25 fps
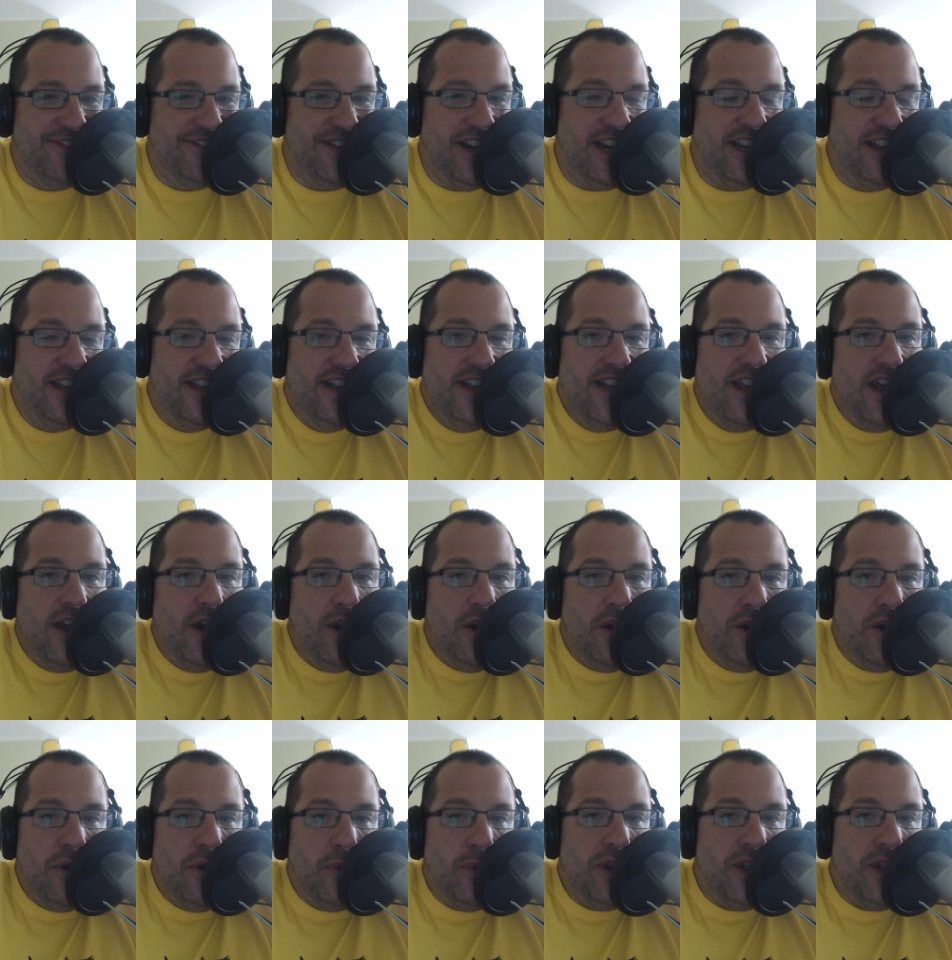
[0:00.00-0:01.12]
right.
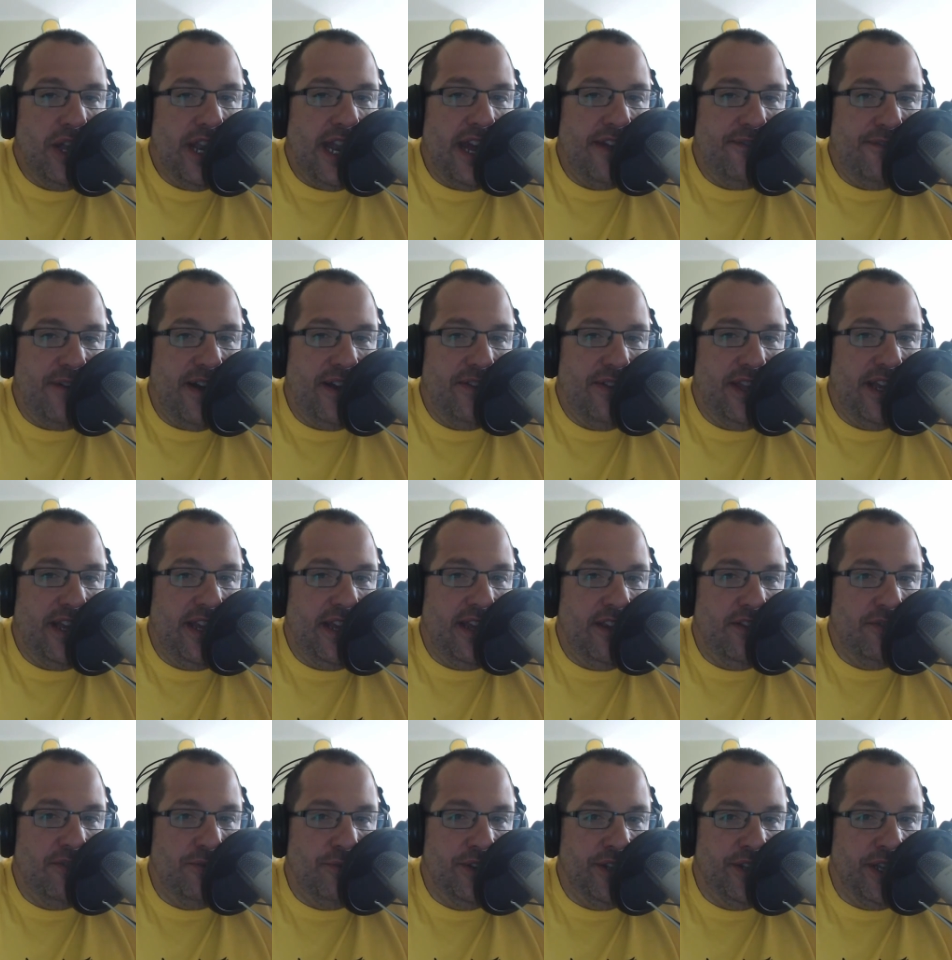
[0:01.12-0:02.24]
Well, and I found that
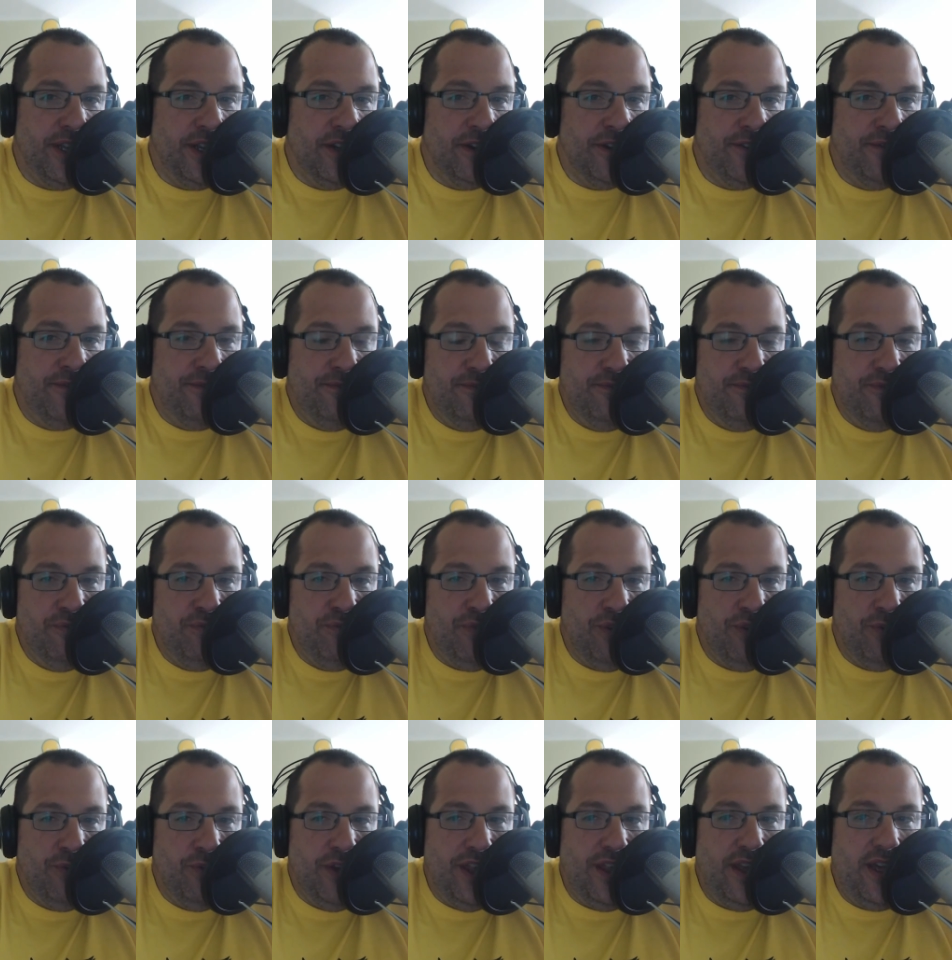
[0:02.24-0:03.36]
he's really good
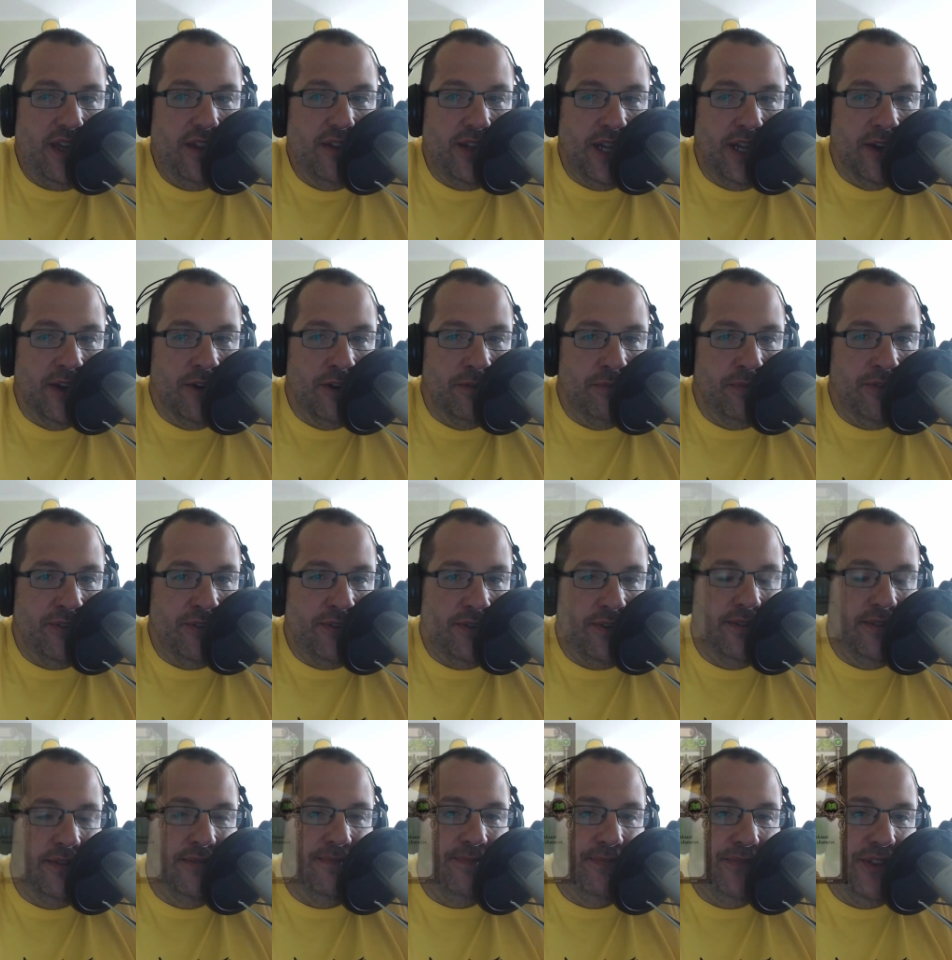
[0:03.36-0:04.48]
with healing herbs
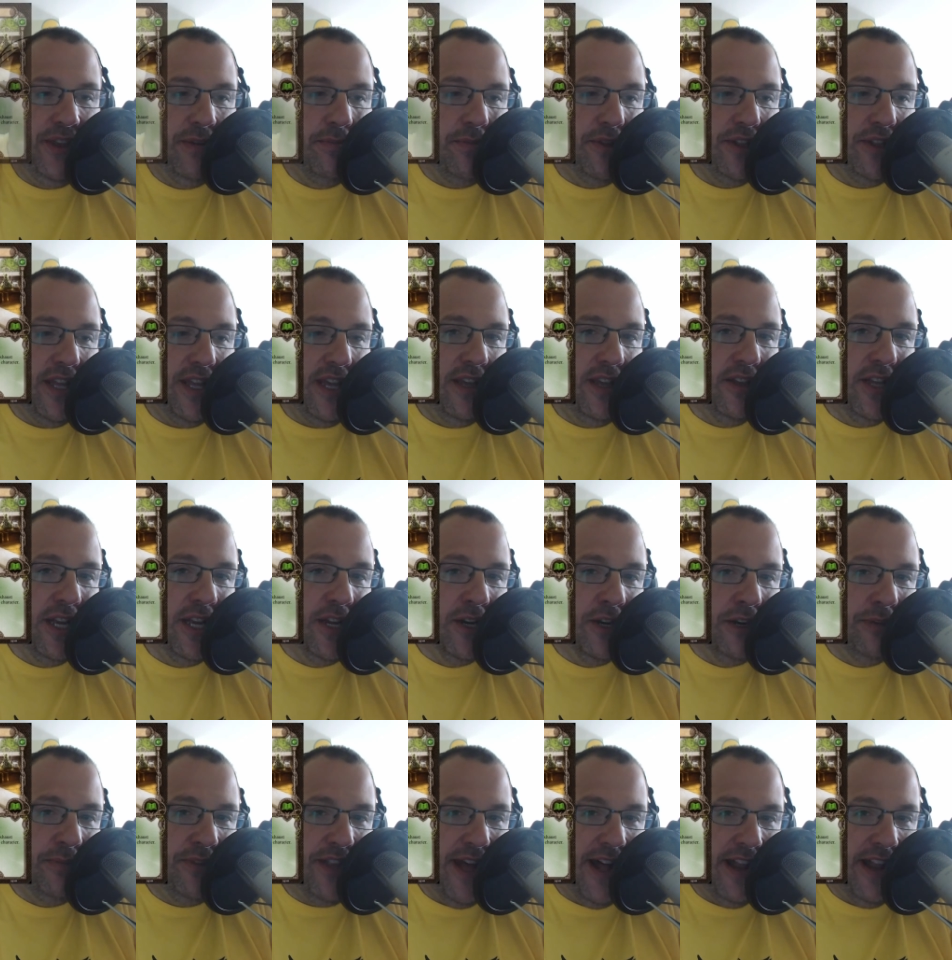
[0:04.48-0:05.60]
you put the healing
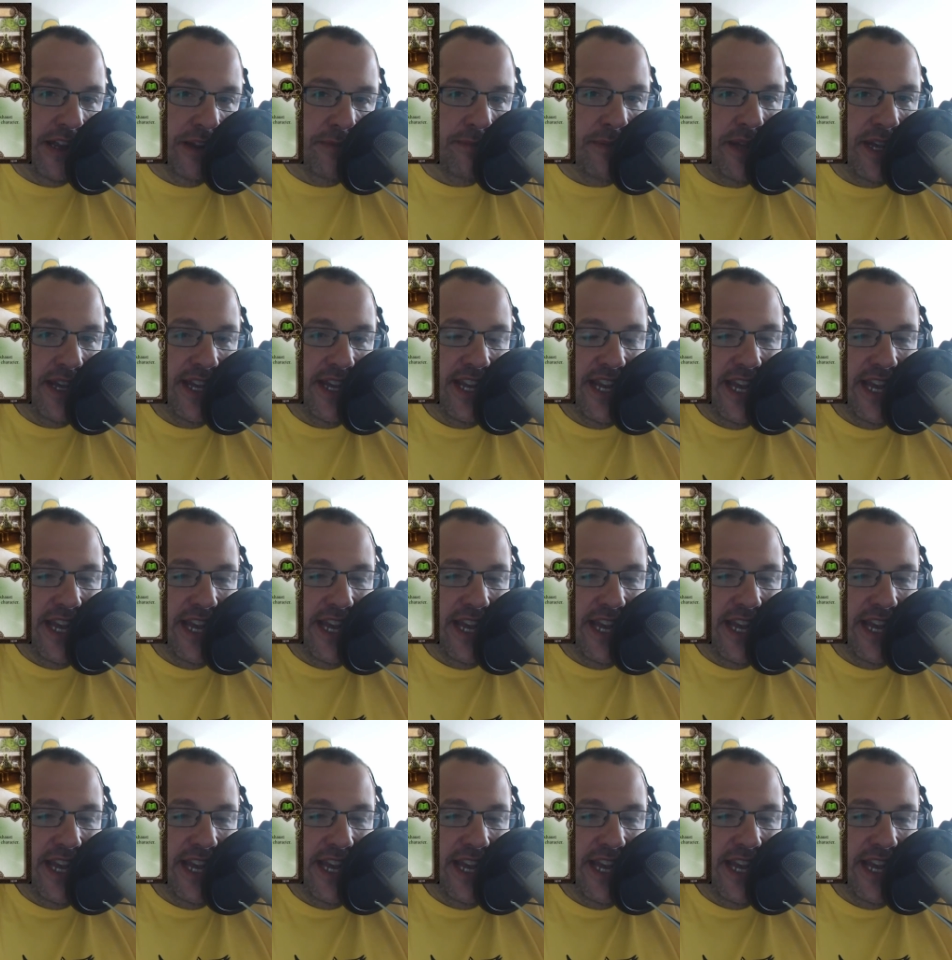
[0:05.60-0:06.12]
herbs on him,